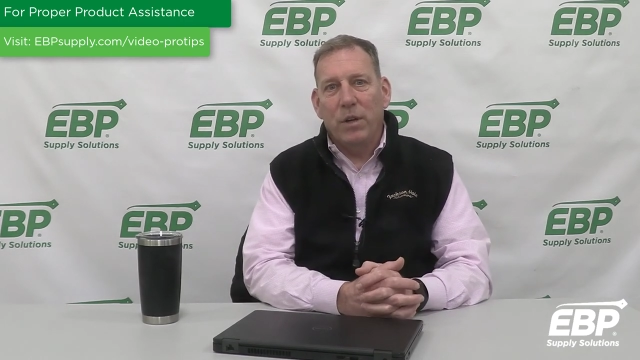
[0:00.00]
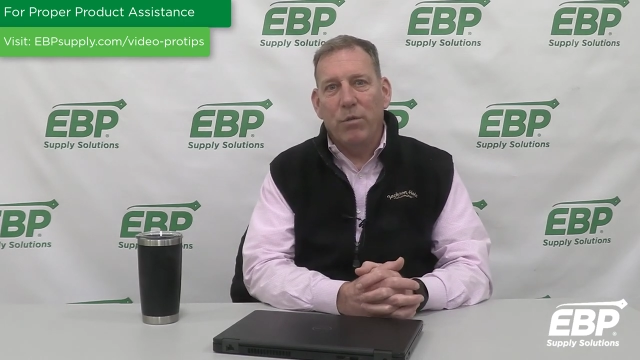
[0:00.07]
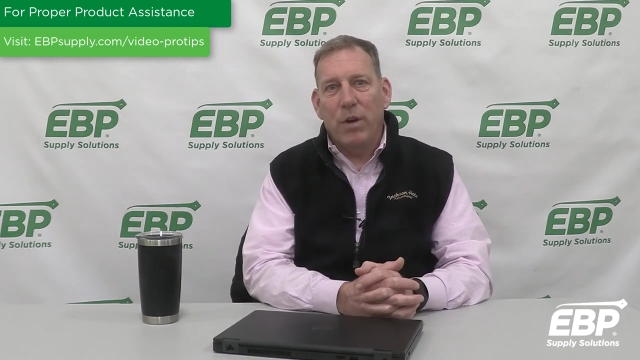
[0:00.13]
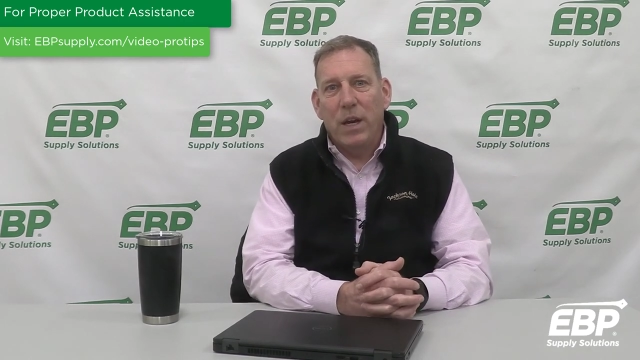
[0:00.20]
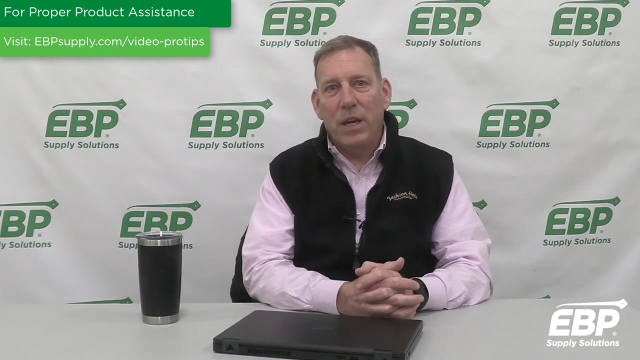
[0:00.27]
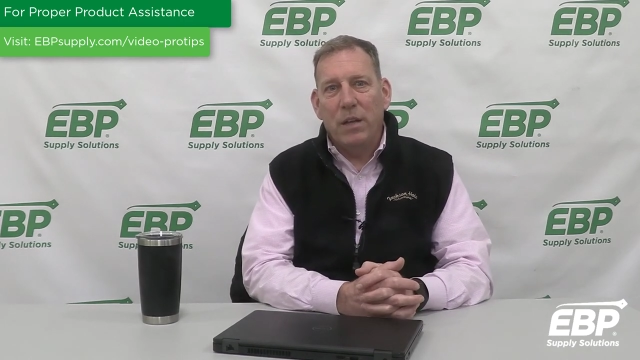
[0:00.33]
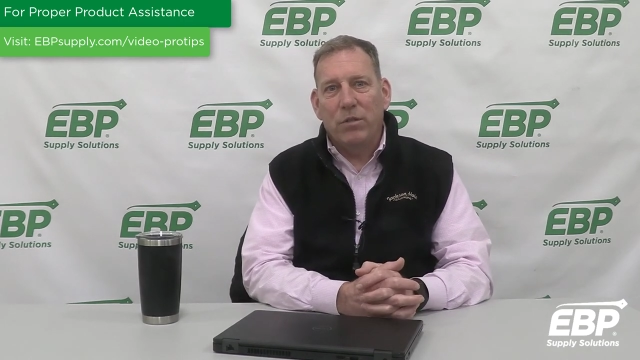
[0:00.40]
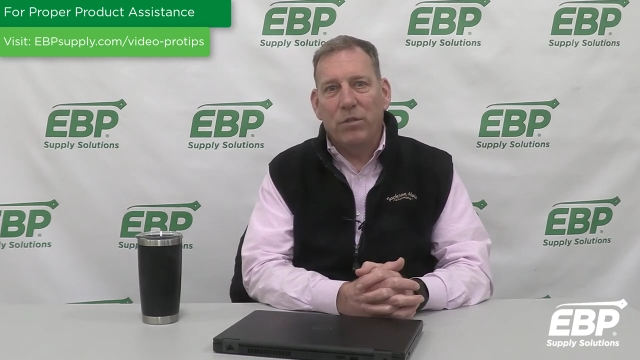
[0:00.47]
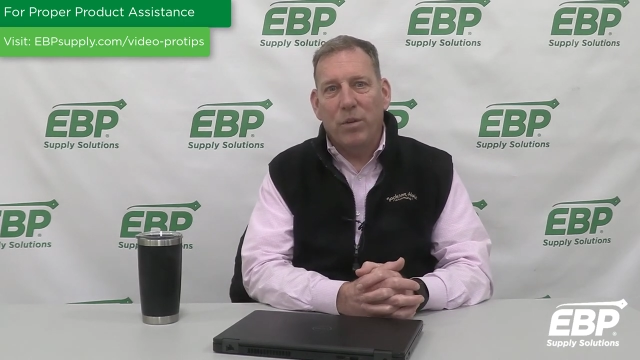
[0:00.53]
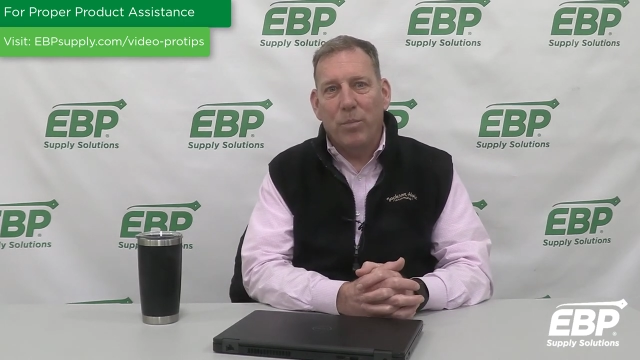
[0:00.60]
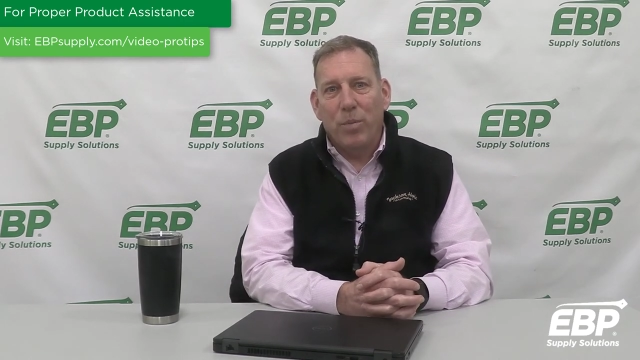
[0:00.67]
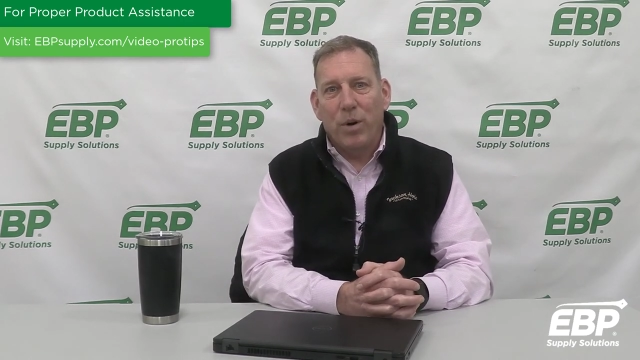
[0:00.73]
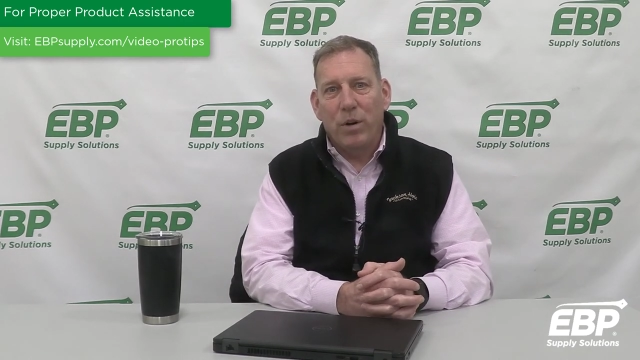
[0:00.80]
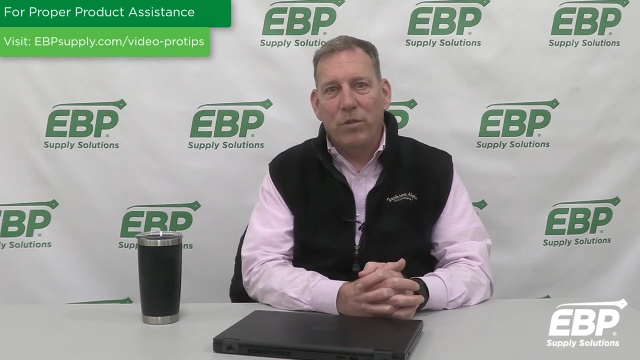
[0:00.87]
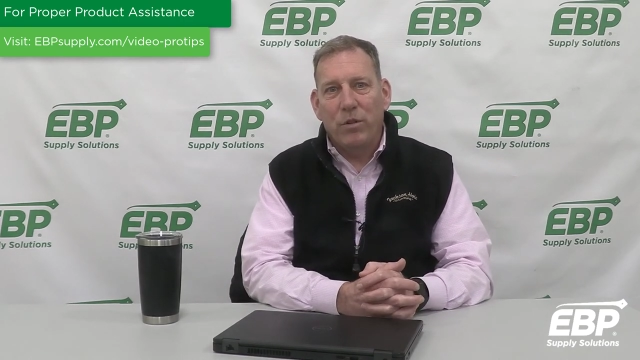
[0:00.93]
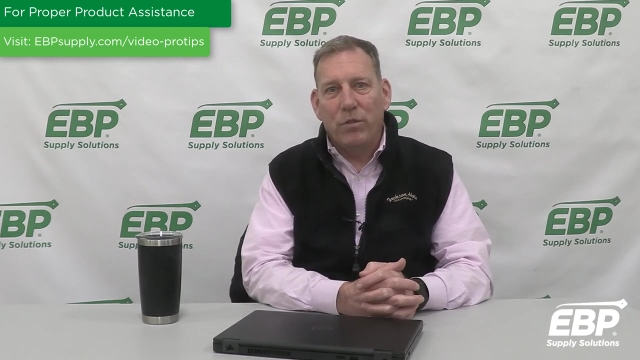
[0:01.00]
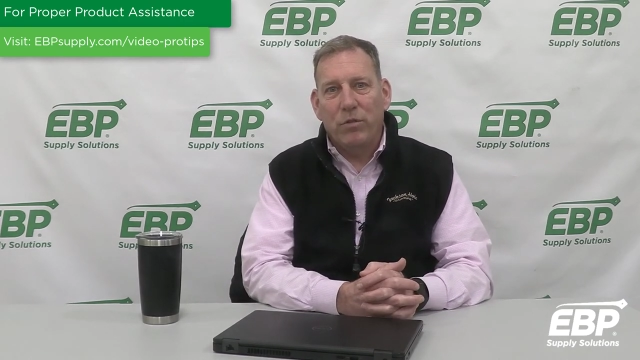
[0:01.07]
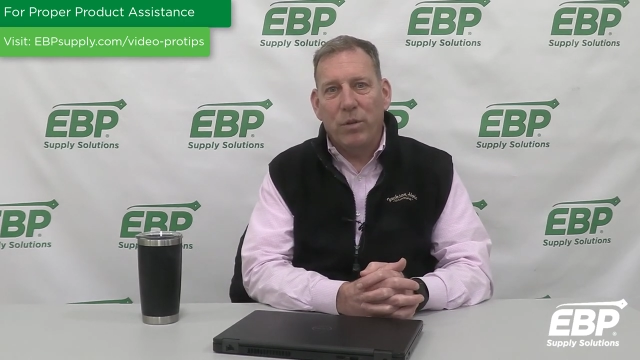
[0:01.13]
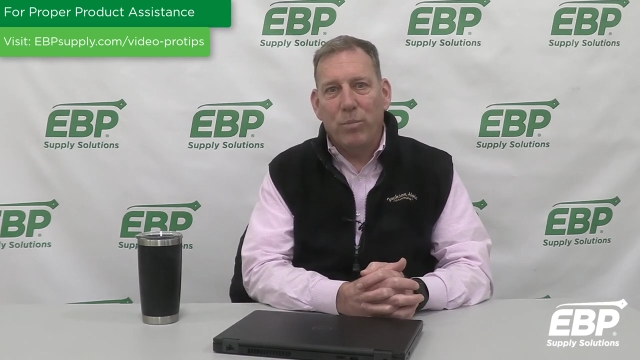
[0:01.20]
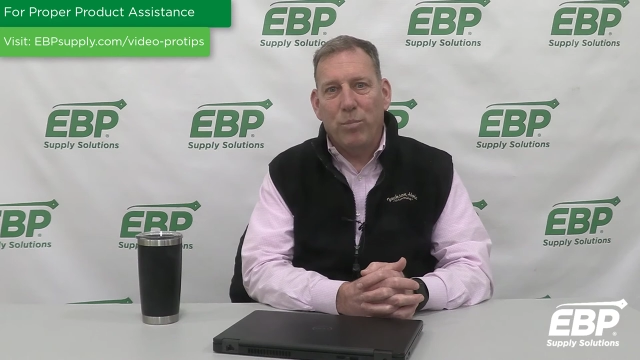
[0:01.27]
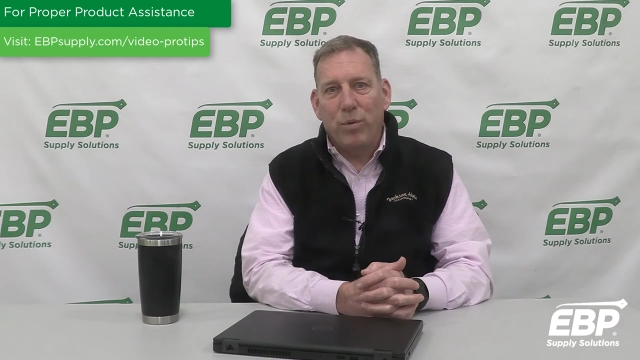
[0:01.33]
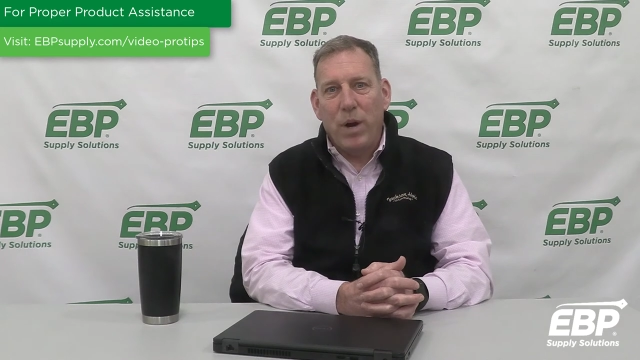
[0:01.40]
ingredients to
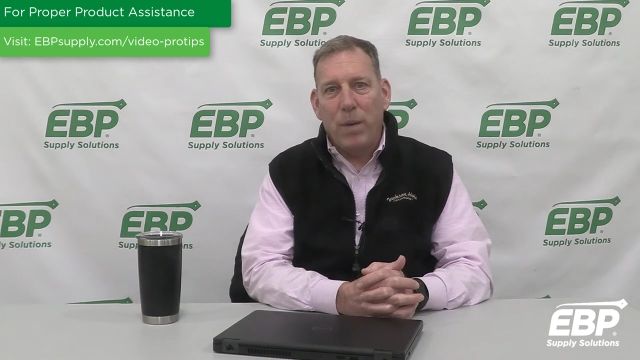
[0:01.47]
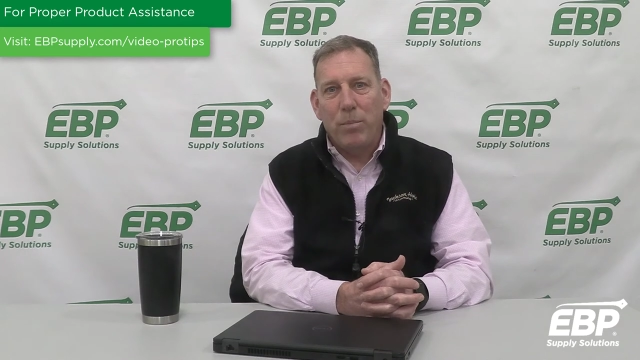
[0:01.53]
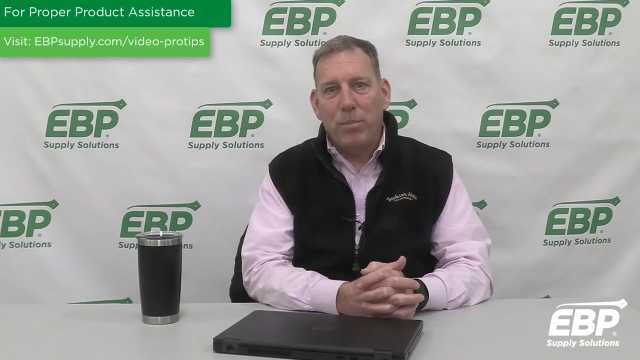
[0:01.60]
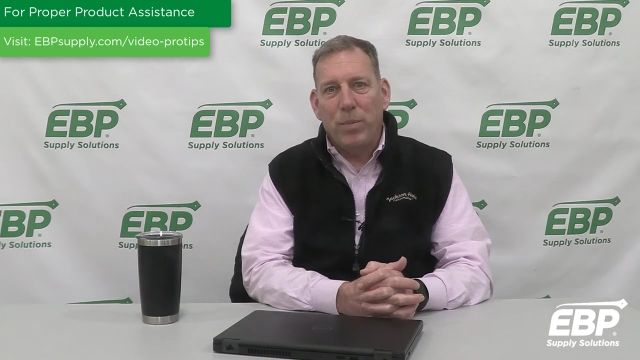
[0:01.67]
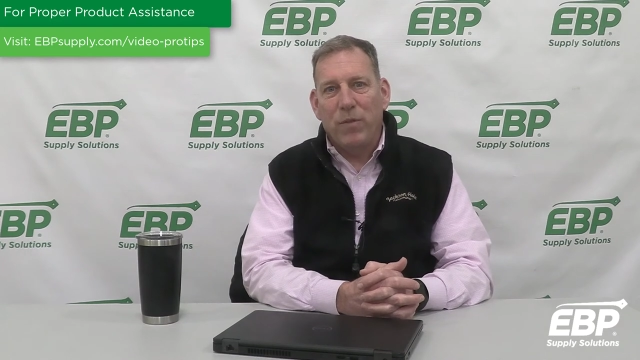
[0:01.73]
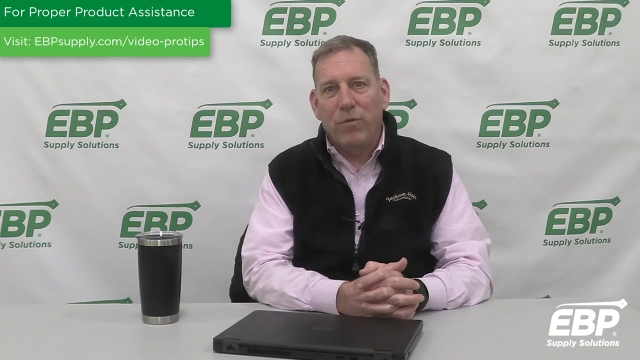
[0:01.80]
purchase and prep